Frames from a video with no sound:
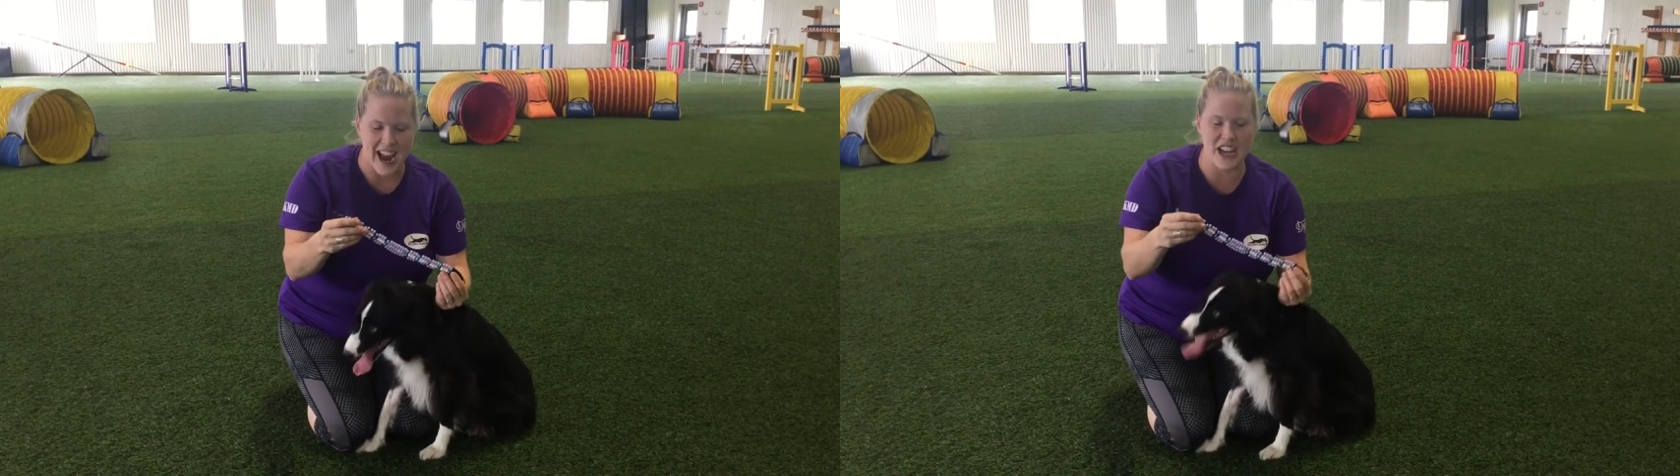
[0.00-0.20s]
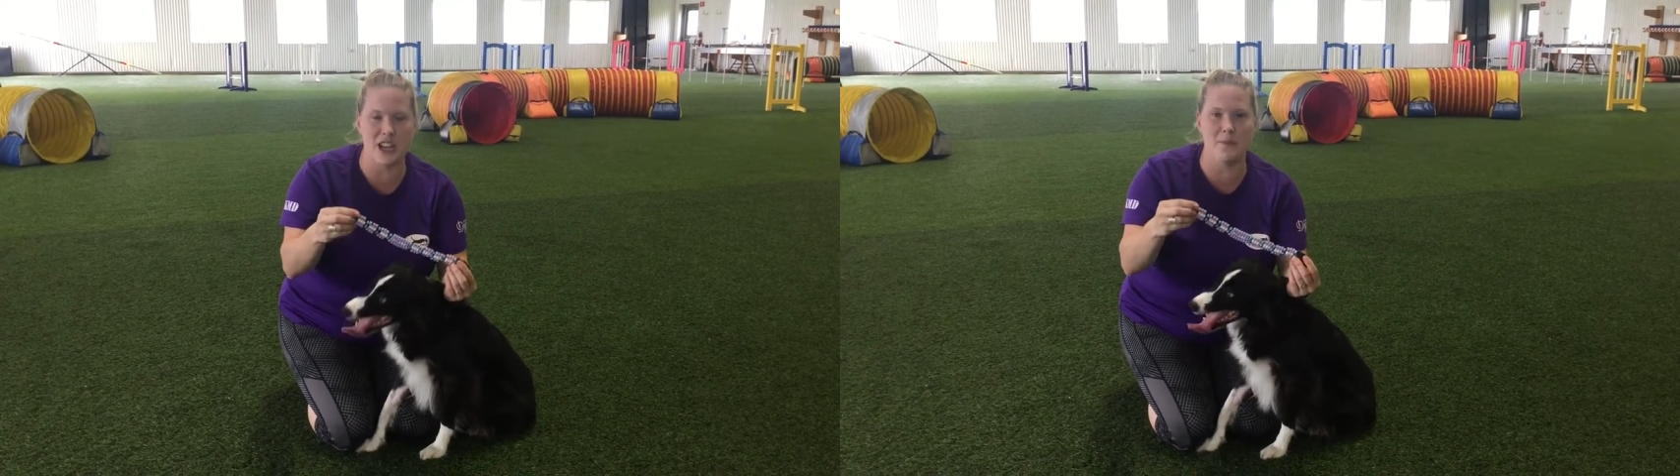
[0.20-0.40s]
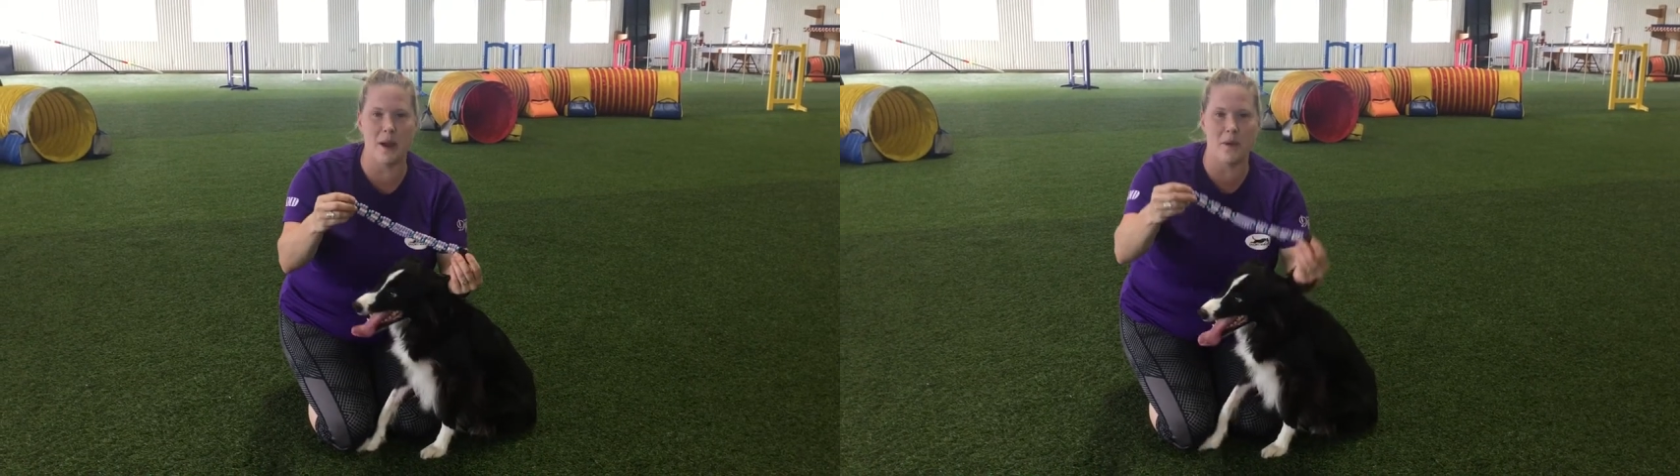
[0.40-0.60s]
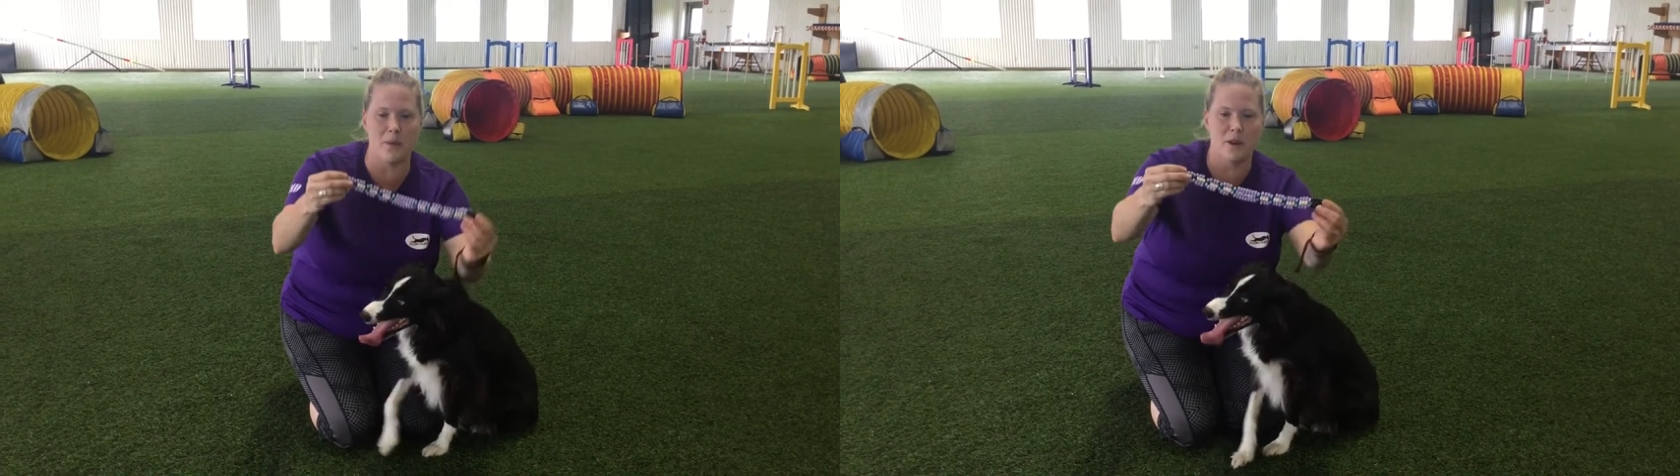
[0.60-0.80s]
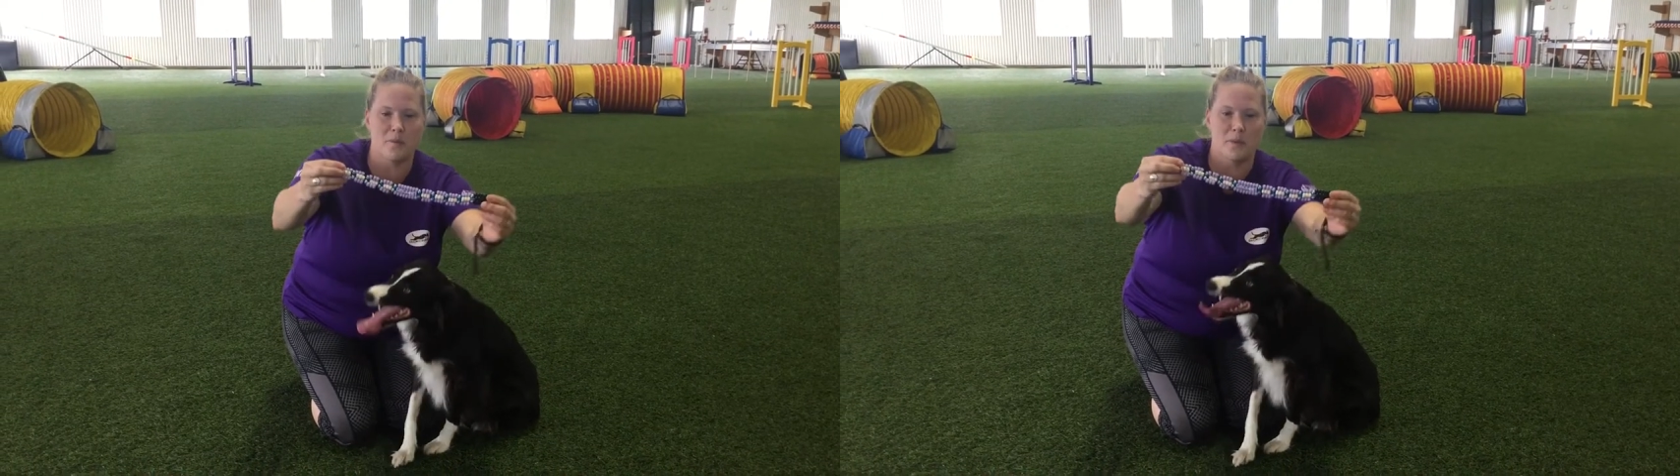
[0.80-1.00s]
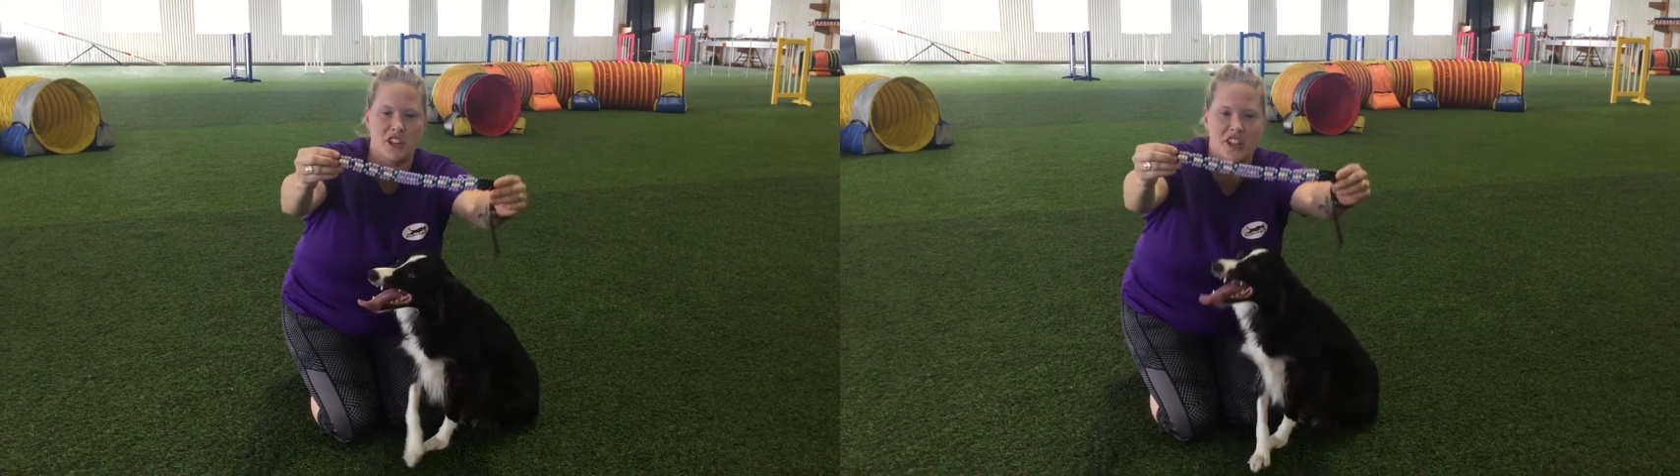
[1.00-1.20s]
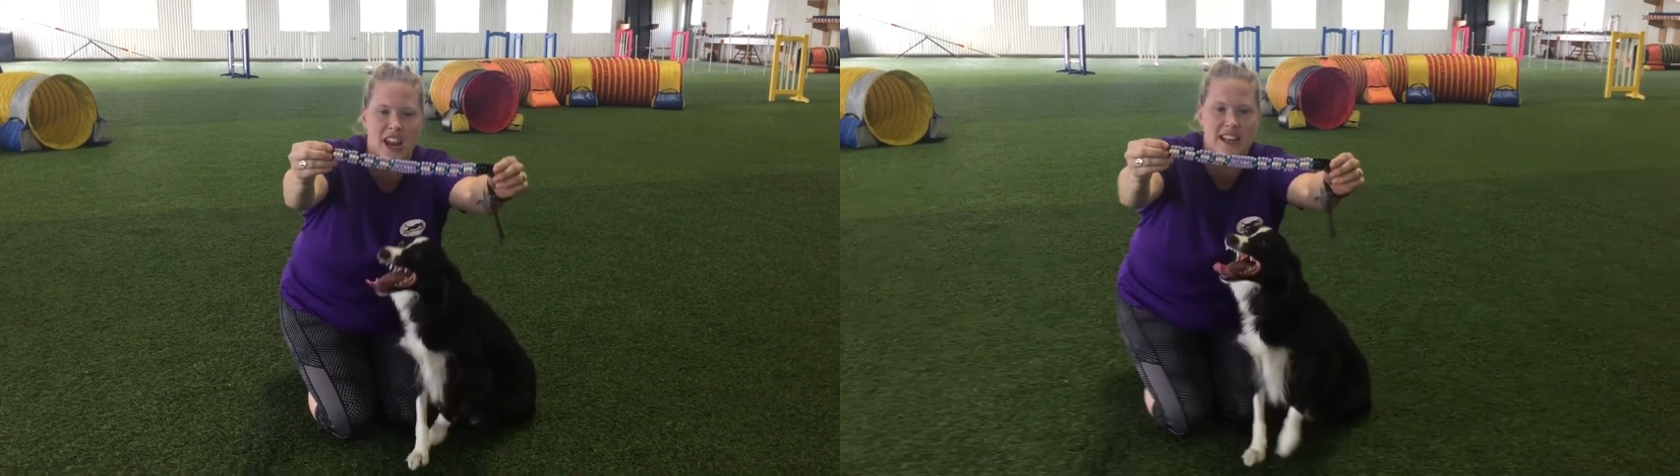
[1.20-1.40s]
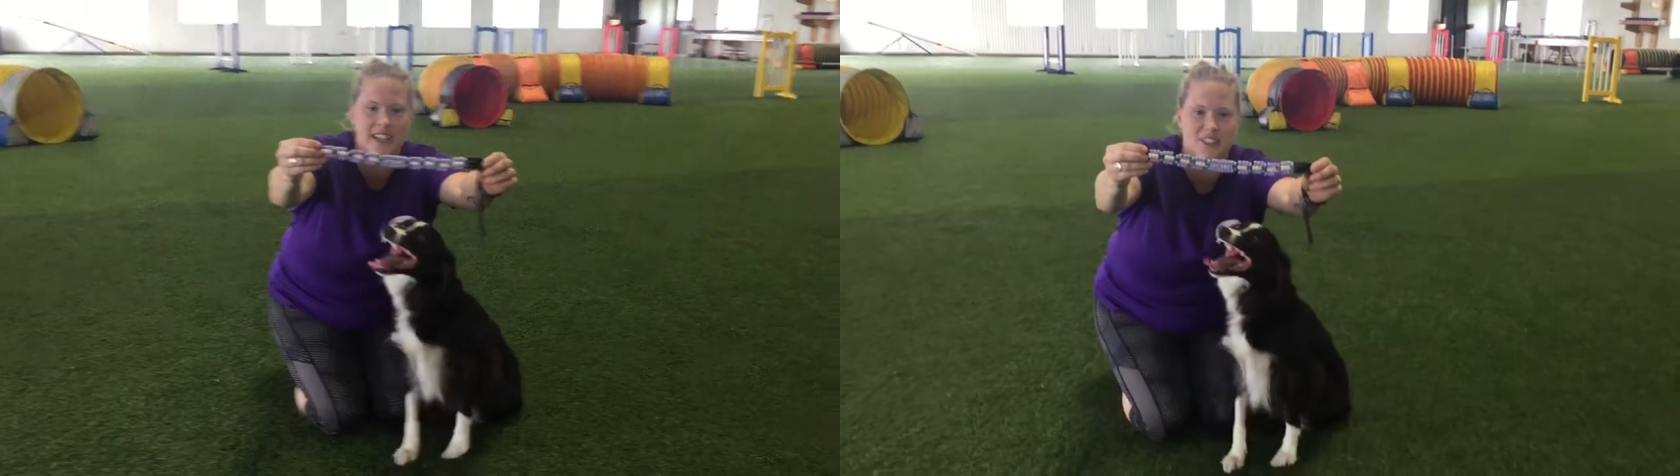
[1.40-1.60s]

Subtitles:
I knew my mom would appreciate it,